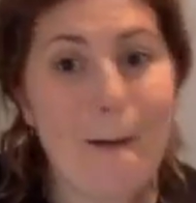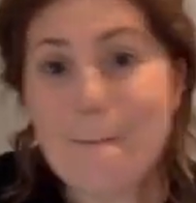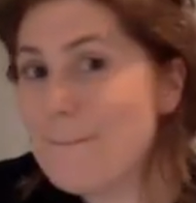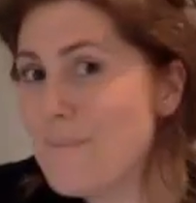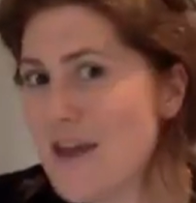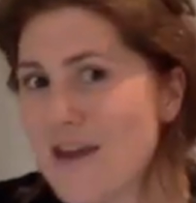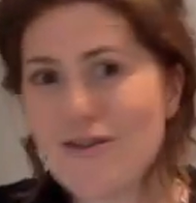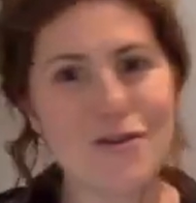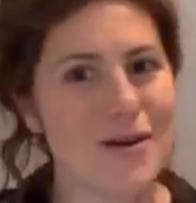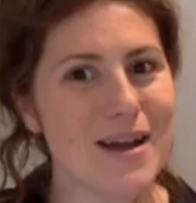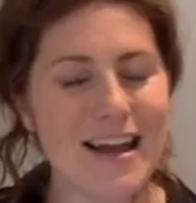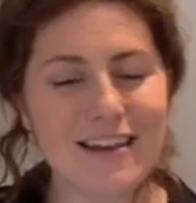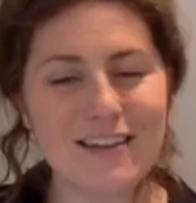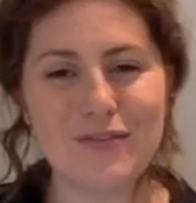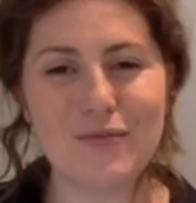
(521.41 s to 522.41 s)
Be
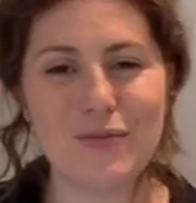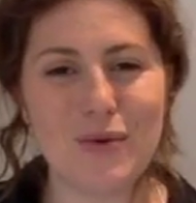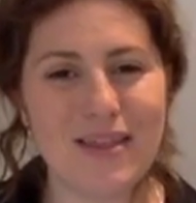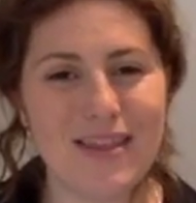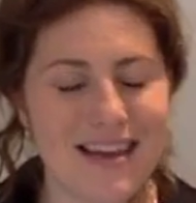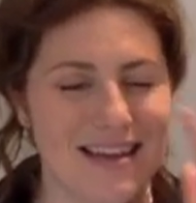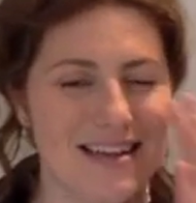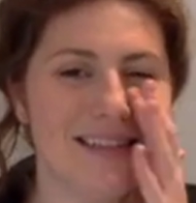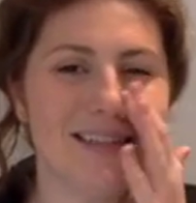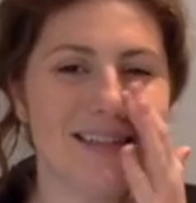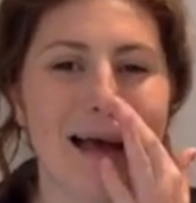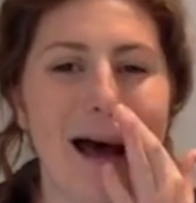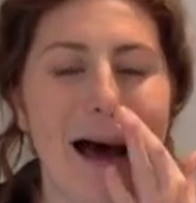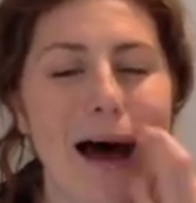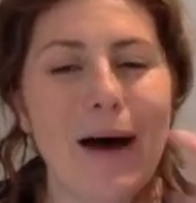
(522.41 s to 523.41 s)
creative with these.
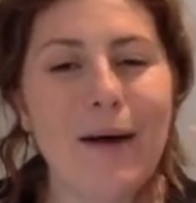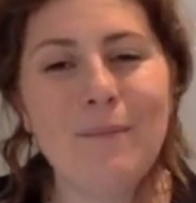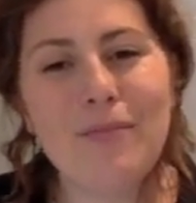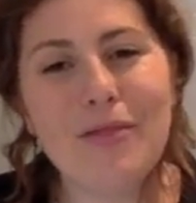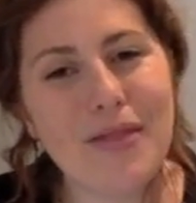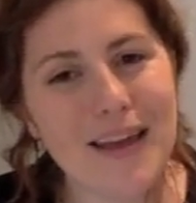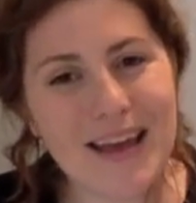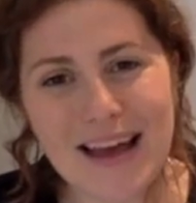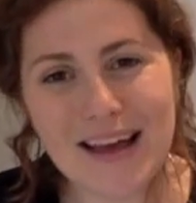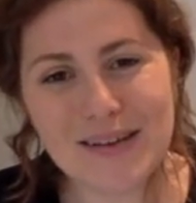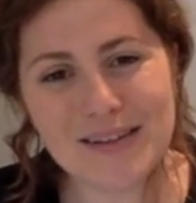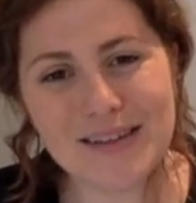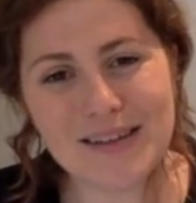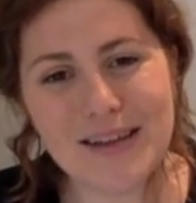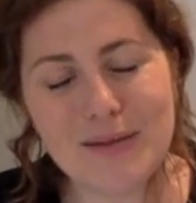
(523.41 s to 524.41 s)
Think
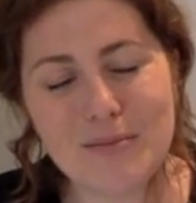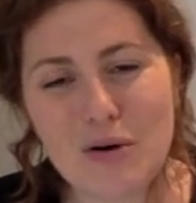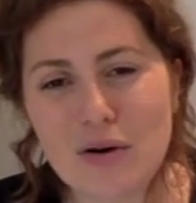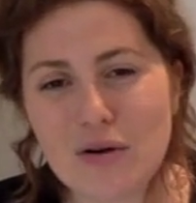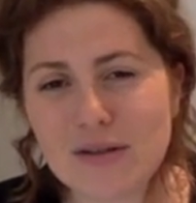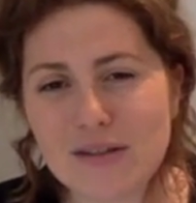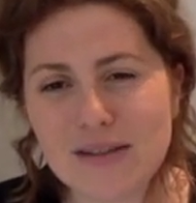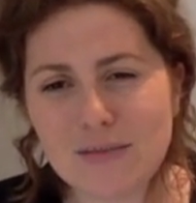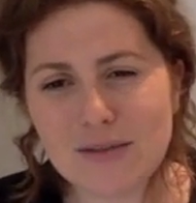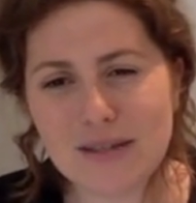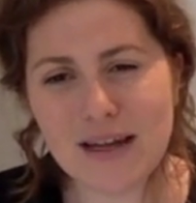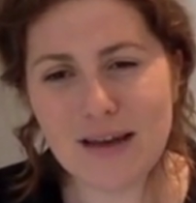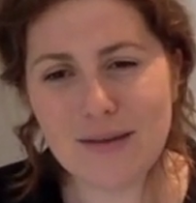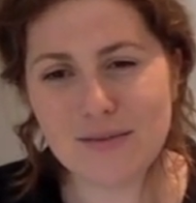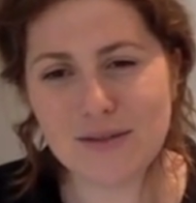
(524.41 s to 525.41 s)
outside the box.
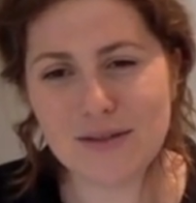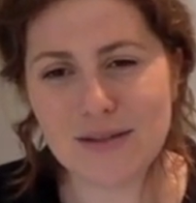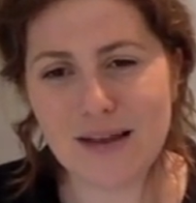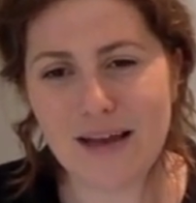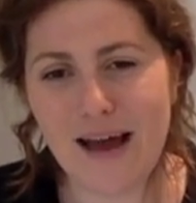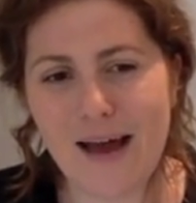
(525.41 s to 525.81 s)
Sometimes